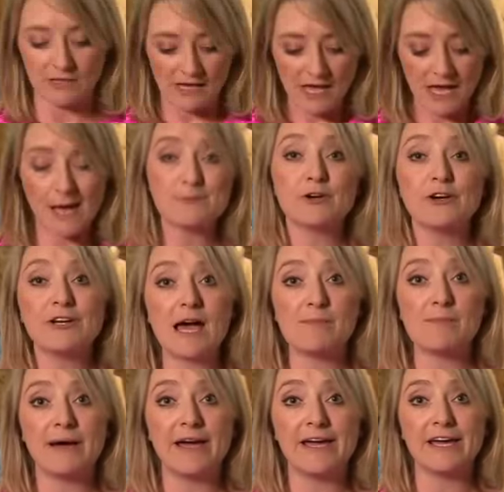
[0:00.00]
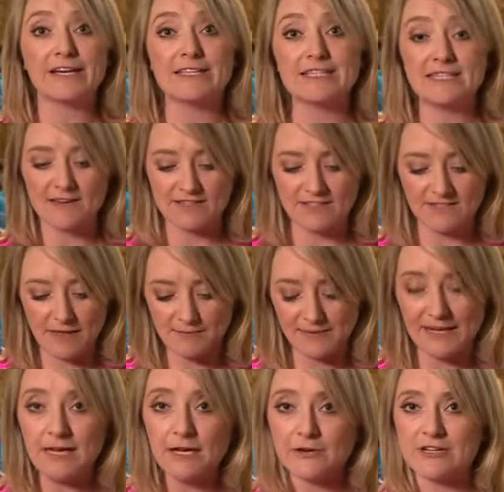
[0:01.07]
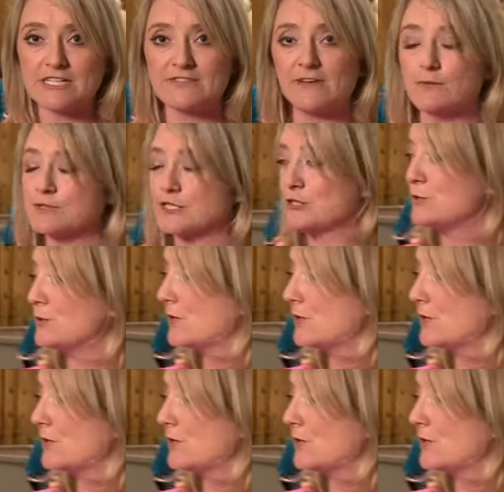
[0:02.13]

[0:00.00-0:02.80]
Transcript: Well, I'm joined now by a Conservative MP, Chris Philp, to